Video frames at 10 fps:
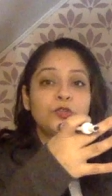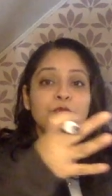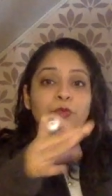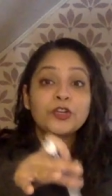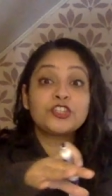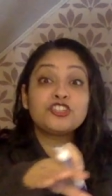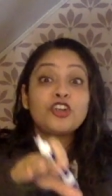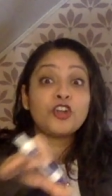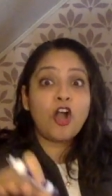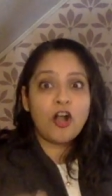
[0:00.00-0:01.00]
would want to
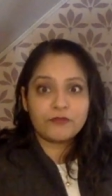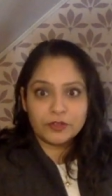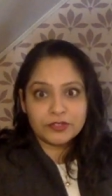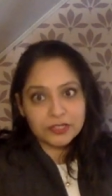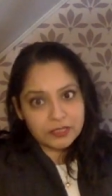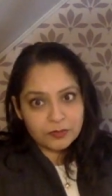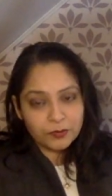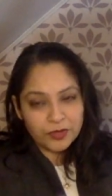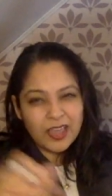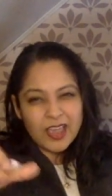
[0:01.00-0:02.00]
start off your system
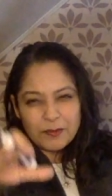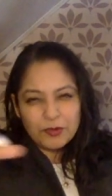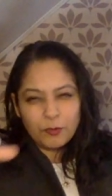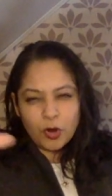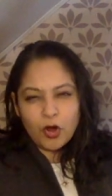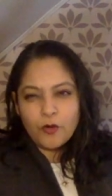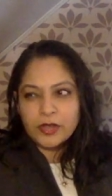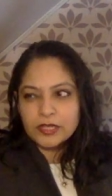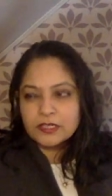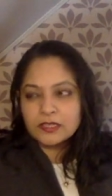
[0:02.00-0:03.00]
with before going
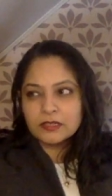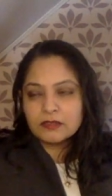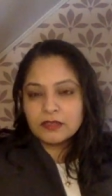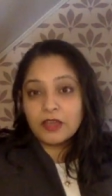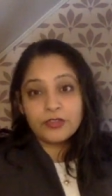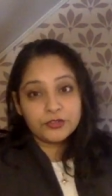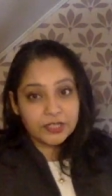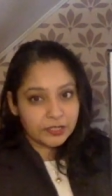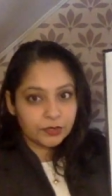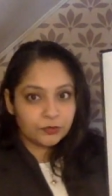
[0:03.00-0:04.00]
into the other
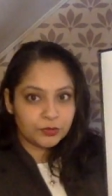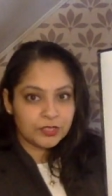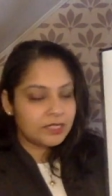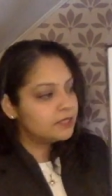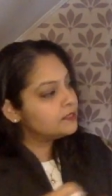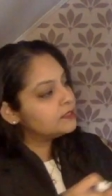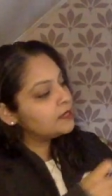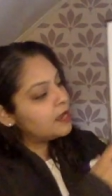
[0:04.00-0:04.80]
daily routines.